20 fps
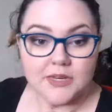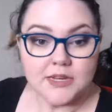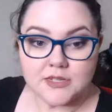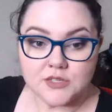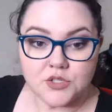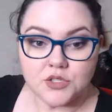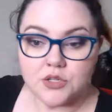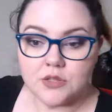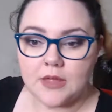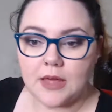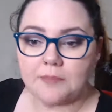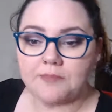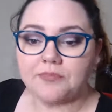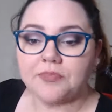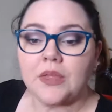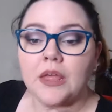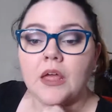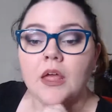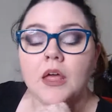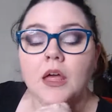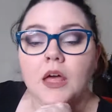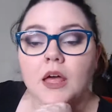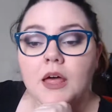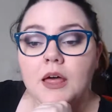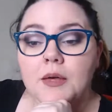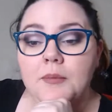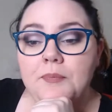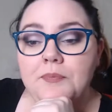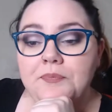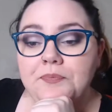doesn't do that.
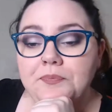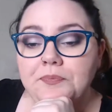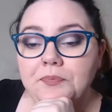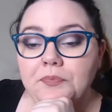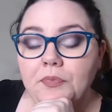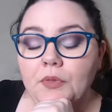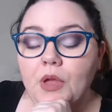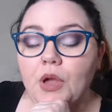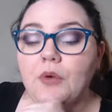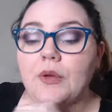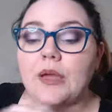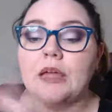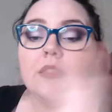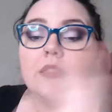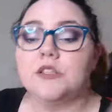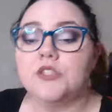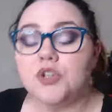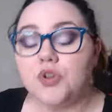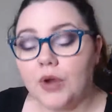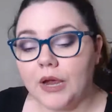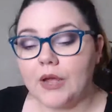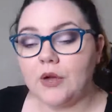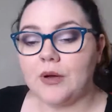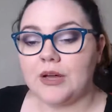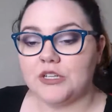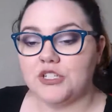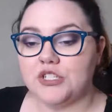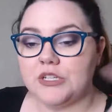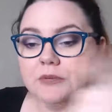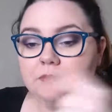Okay, this is a great
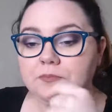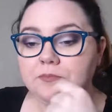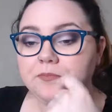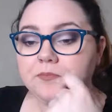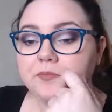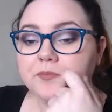question.